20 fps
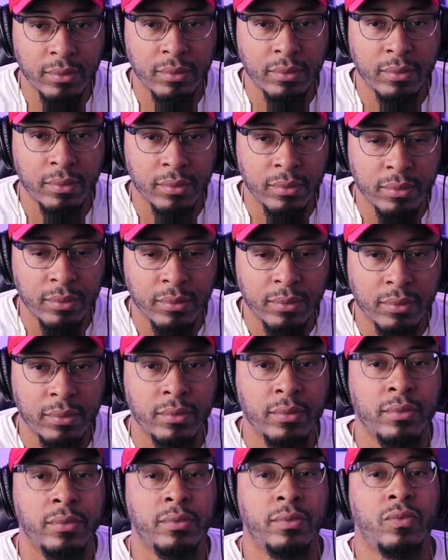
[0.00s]

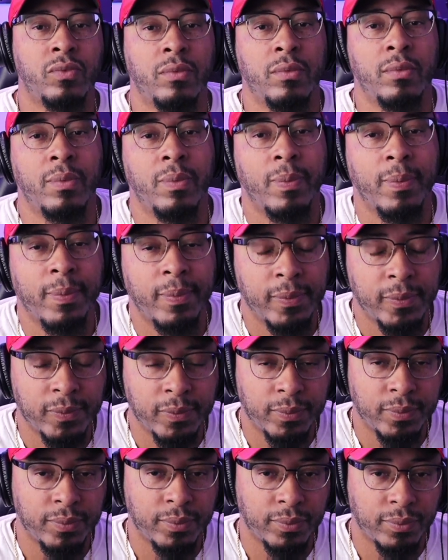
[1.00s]

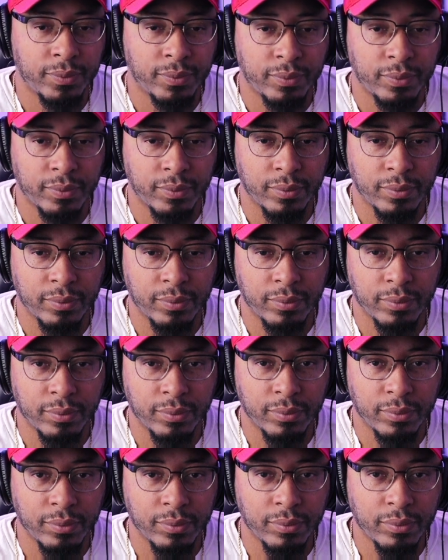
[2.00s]

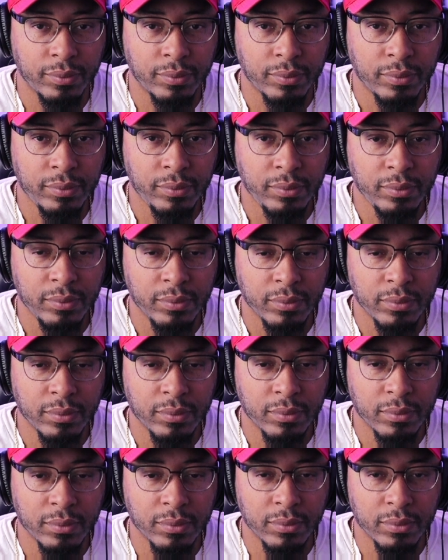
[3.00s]

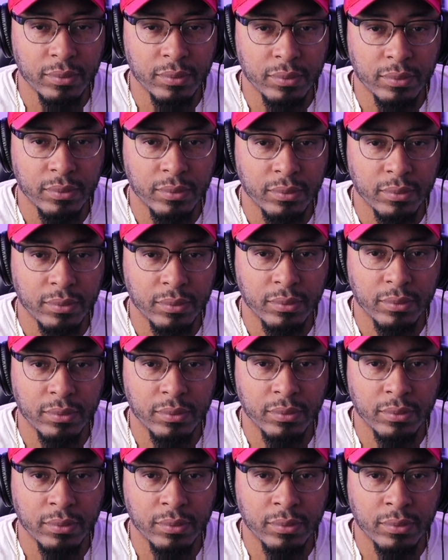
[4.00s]

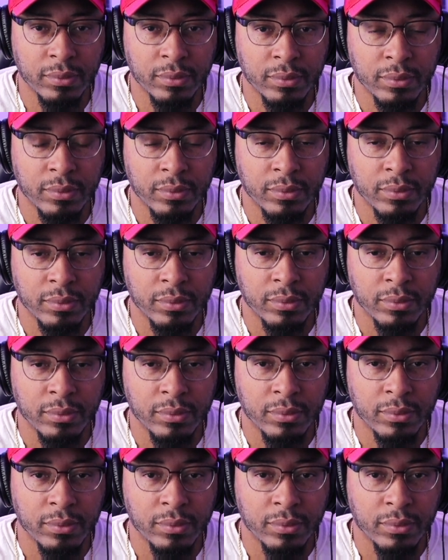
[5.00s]

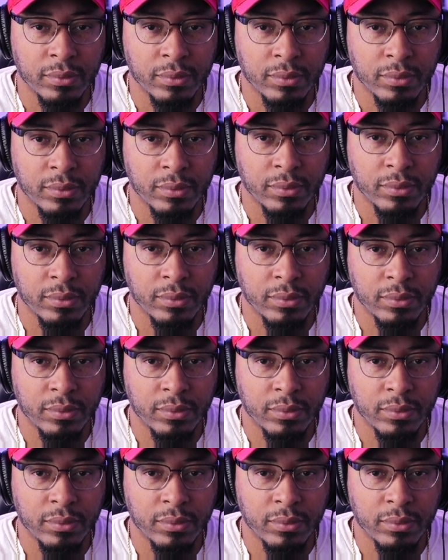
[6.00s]
[no speech]